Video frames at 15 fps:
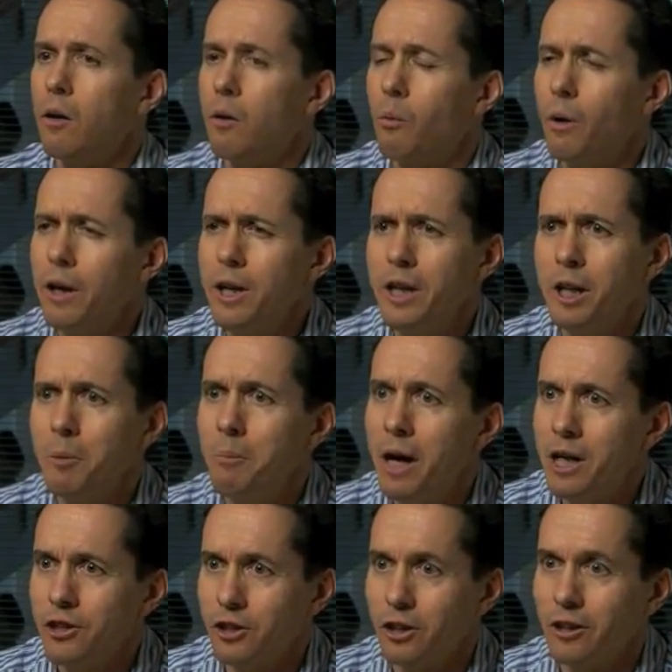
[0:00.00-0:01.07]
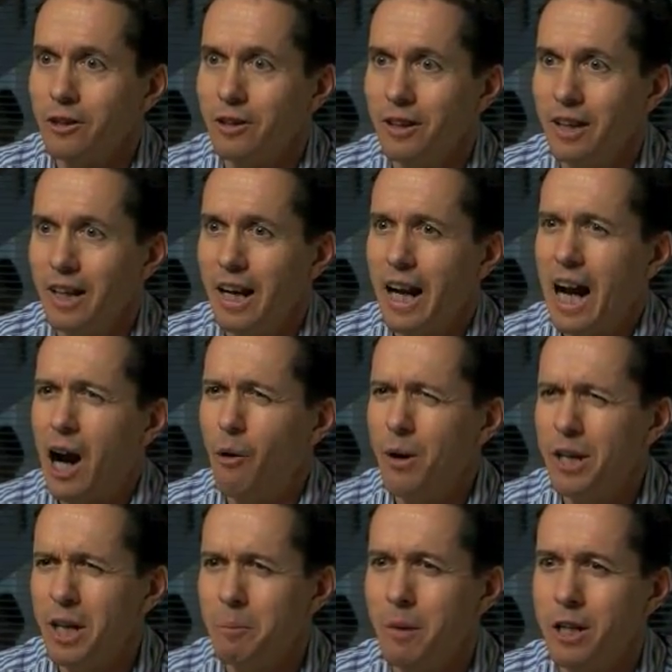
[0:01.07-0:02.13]
What are you going to measure? How are
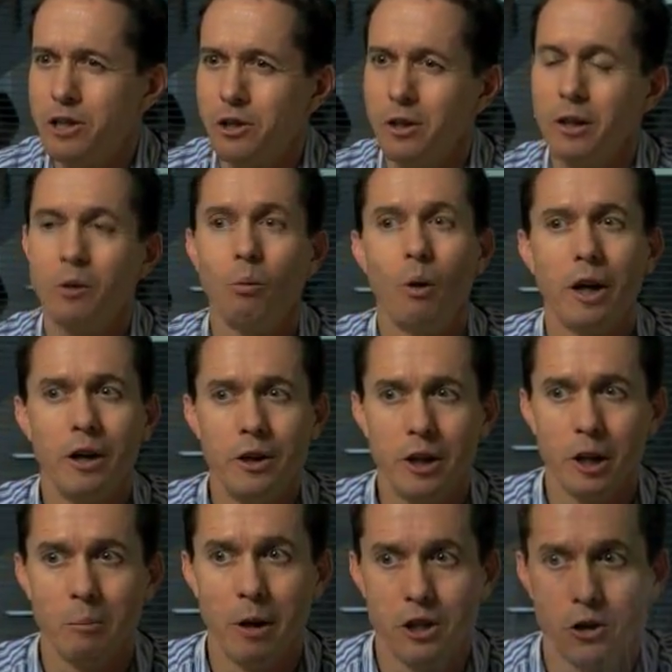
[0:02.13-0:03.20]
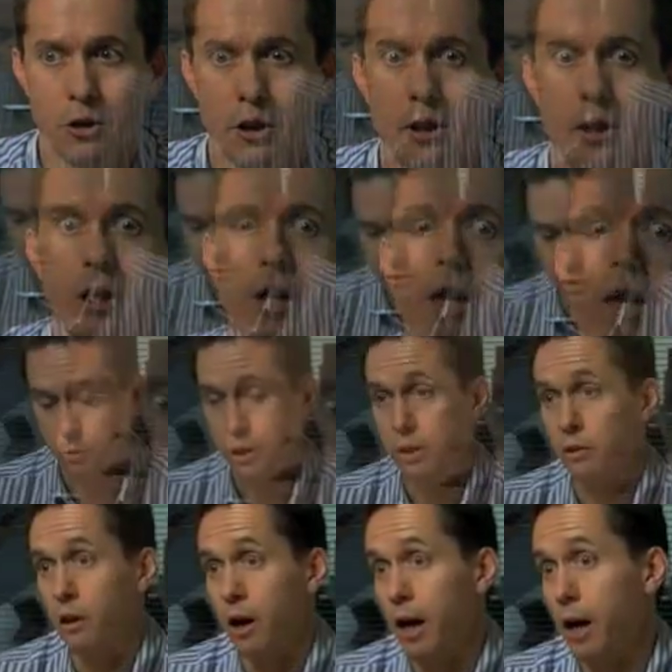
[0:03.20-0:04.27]
you going to measure it? When are you going to measure it? Serene
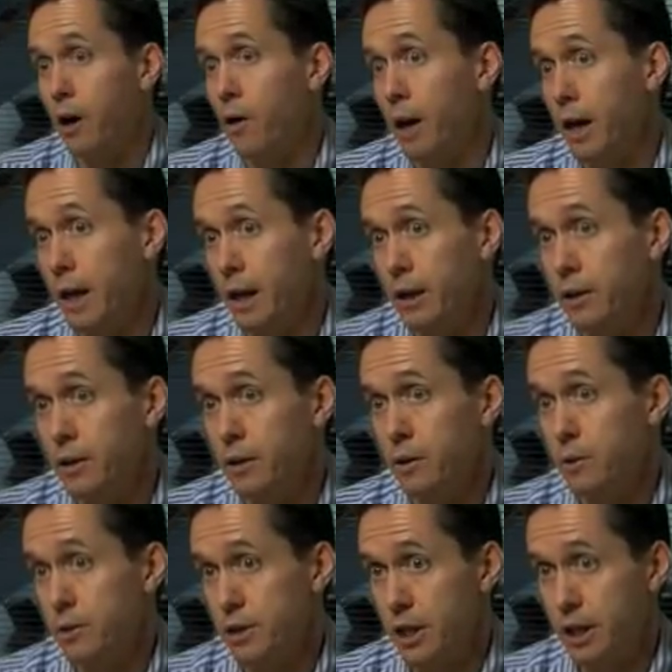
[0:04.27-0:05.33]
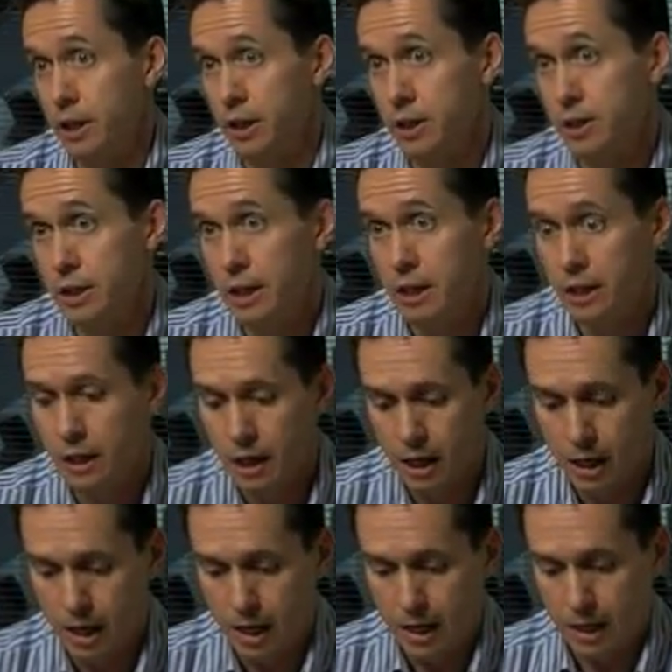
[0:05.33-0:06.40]
Lau and Hussein Yassin
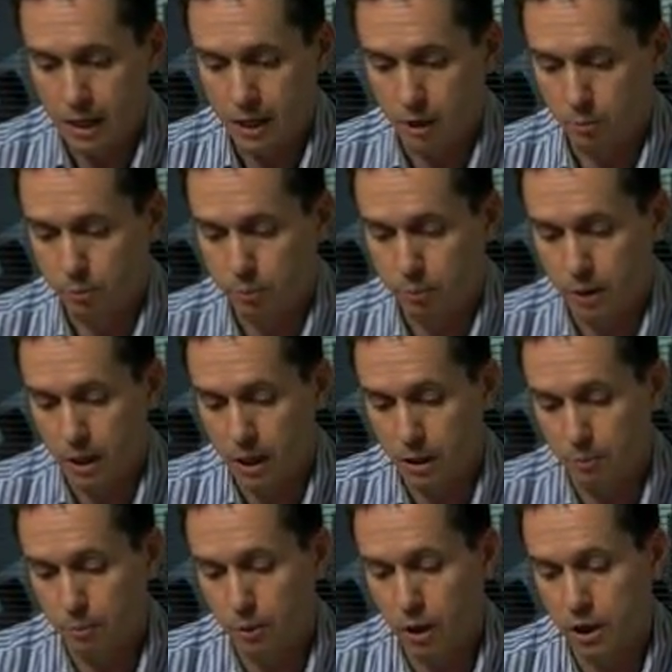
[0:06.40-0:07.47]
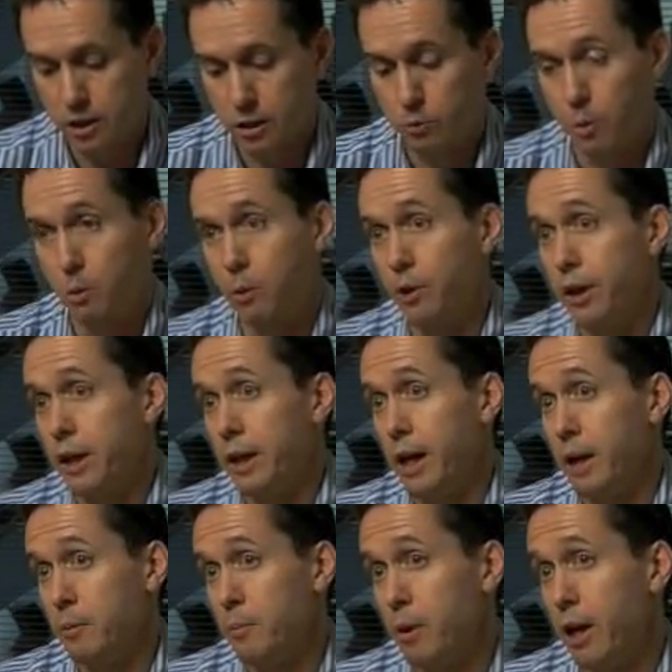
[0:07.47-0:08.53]
in a project where we're looking
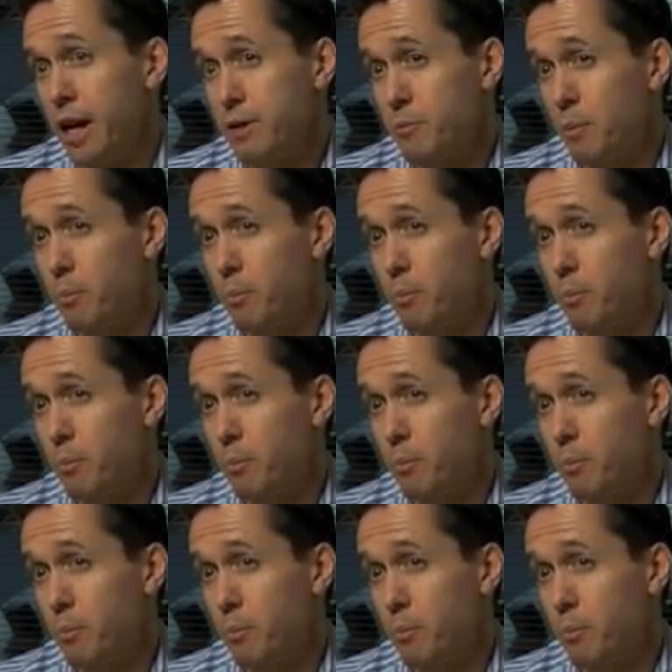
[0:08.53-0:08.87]
at plasma